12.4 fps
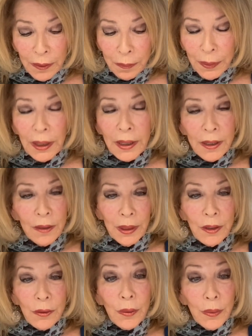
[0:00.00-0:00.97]
but
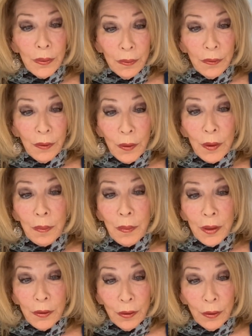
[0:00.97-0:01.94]
I do very
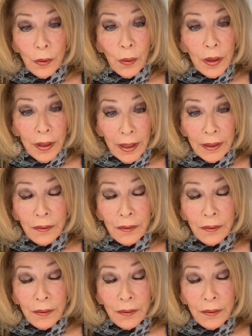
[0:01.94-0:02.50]
much enjoy that.